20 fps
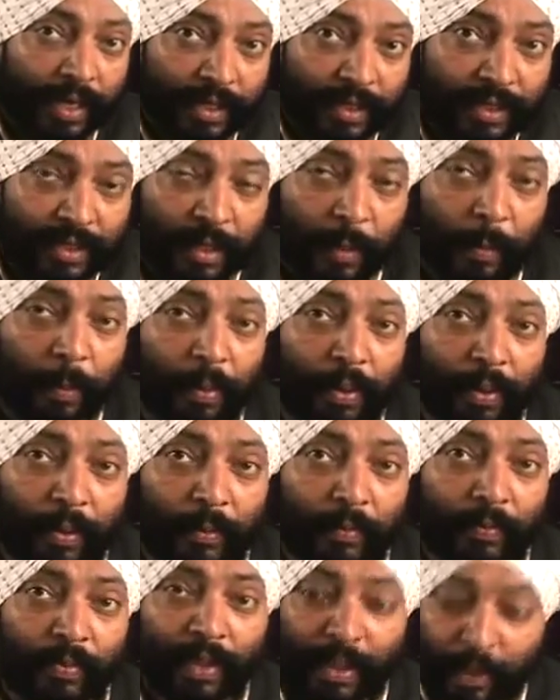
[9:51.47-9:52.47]
and simple,
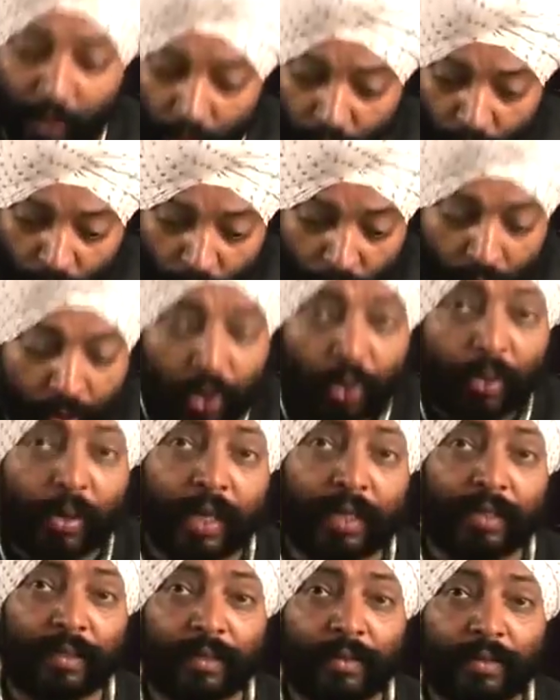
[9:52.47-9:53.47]
all
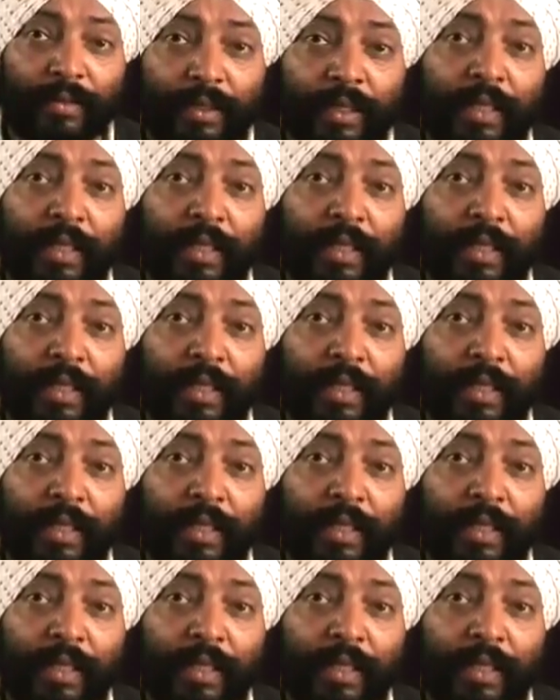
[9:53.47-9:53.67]
together.